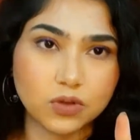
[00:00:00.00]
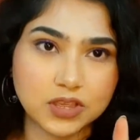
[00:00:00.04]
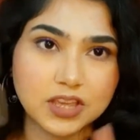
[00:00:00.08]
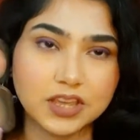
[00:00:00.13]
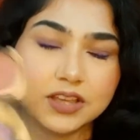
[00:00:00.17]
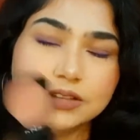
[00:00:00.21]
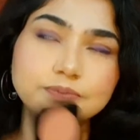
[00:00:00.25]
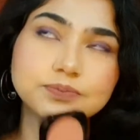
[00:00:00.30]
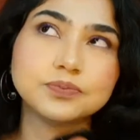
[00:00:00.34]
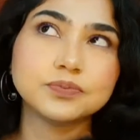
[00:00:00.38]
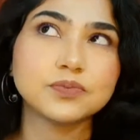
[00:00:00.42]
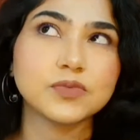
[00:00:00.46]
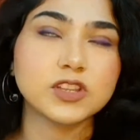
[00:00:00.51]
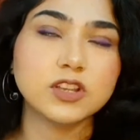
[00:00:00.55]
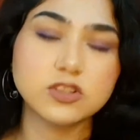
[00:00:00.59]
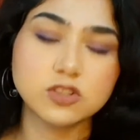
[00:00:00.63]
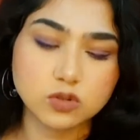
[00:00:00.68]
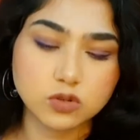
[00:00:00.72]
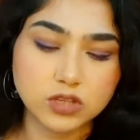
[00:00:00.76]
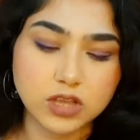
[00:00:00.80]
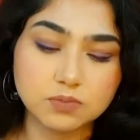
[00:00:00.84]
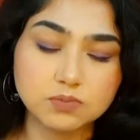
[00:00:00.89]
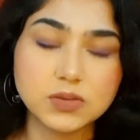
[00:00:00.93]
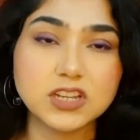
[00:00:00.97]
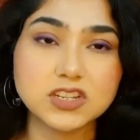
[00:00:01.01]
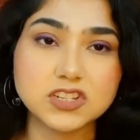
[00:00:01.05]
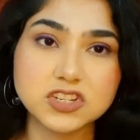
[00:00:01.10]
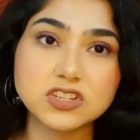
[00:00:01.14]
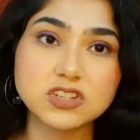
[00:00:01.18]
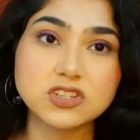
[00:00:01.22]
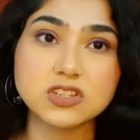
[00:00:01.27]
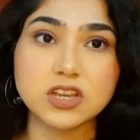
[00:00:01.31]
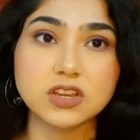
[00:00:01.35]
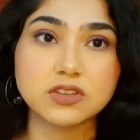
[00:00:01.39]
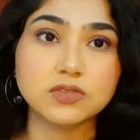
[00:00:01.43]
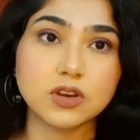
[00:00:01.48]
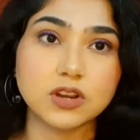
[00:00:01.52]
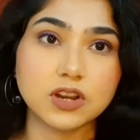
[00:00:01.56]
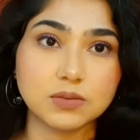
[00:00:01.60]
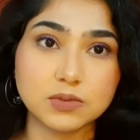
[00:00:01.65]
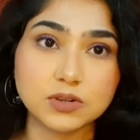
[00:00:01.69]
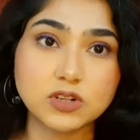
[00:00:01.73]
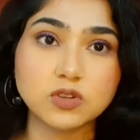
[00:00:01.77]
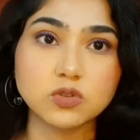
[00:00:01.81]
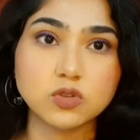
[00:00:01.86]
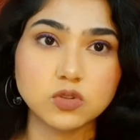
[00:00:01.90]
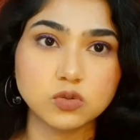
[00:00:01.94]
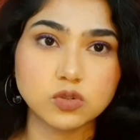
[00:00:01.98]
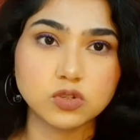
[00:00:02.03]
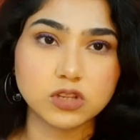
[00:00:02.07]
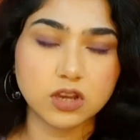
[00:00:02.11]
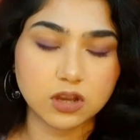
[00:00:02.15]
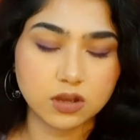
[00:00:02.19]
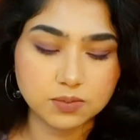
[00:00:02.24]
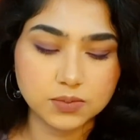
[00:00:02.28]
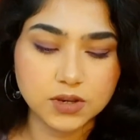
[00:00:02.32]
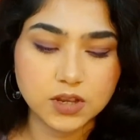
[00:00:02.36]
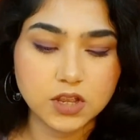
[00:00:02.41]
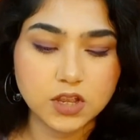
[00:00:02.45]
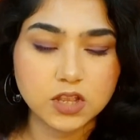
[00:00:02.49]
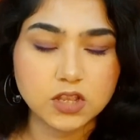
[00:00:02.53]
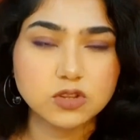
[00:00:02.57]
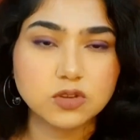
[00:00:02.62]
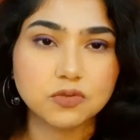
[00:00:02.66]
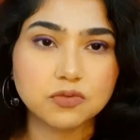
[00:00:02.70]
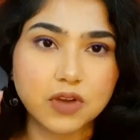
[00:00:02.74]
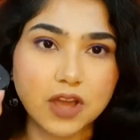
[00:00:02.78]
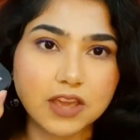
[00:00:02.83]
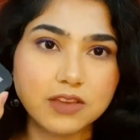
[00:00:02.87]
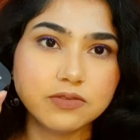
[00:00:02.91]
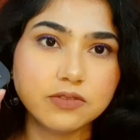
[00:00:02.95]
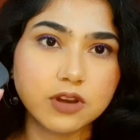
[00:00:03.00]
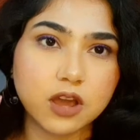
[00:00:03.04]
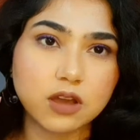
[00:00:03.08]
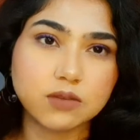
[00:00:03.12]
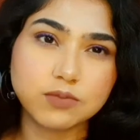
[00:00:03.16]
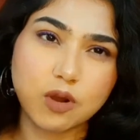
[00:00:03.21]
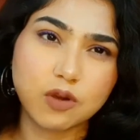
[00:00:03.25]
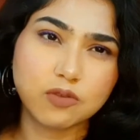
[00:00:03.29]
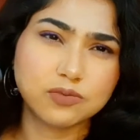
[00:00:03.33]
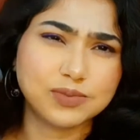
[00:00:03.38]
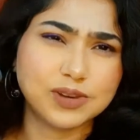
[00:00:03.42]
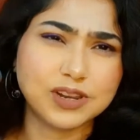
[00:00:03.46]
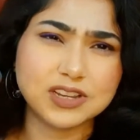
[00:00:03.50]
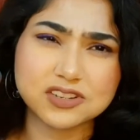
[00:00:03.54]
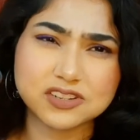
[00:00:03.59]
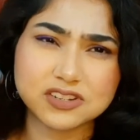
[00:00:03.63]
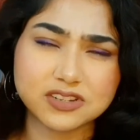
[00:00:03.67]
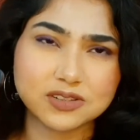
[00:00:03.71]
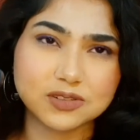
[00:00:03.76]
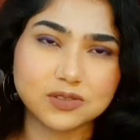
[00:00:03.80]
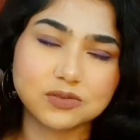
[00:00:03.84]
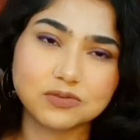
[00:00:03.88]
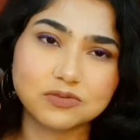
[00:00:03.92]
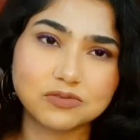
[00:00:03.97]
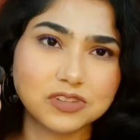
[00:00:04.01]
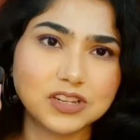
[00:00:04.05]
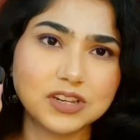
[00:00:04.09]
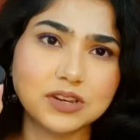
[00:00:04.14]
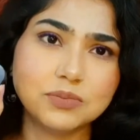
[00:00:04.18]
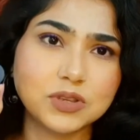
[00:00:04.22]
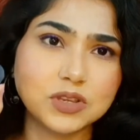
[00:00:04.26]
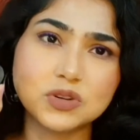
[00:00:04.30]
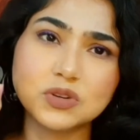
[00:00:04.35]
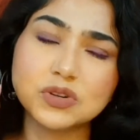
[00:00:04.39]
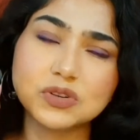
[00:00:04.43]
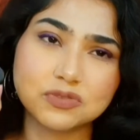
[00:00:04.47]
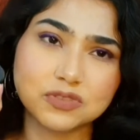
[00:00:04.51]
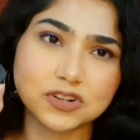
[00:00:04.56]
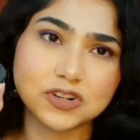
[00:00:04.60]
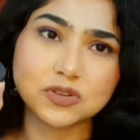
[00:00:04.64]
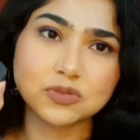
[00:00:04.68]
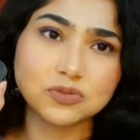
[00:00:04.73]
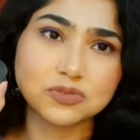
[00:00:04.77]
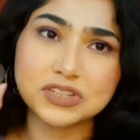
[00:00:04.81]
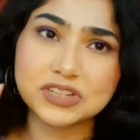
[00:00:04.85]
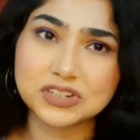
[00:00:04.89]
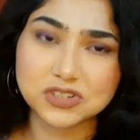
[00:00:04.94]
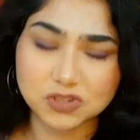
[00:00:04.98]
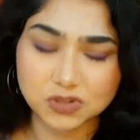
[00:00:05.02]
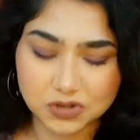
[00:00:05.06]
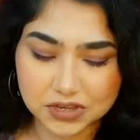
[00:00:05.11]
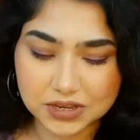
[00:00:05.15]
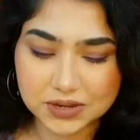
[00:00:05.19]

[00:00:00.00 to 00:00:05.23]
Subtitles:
Okay, so yeah, blushes take forever to use up, so 5 gram of blush will be good for 2 years.